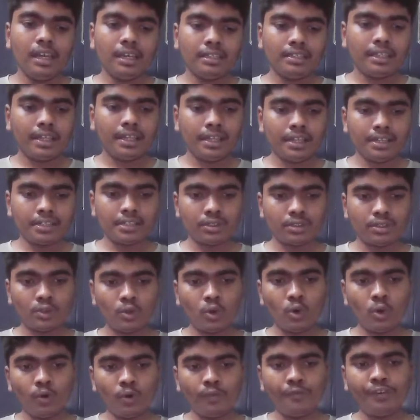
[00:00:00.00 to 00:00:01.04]
there is
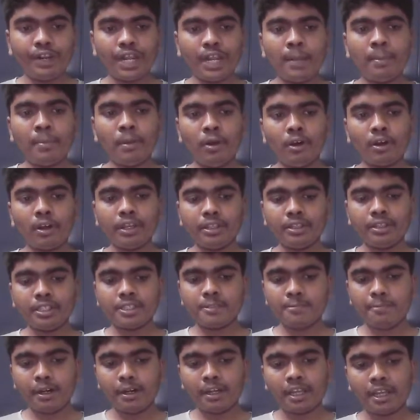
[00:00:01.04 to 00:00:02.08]
no free block in this
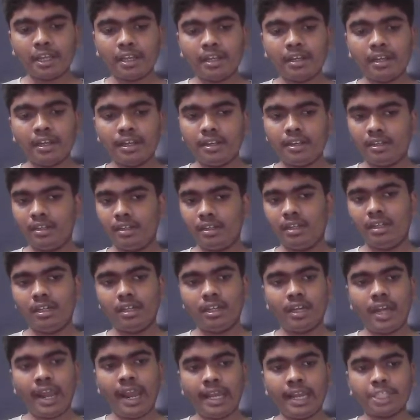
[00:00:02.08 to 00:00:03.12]
particular
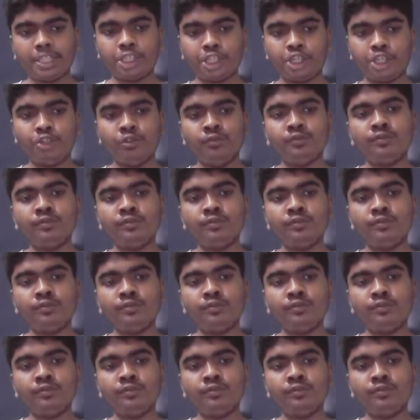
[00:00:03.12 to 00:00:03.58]
hash queue.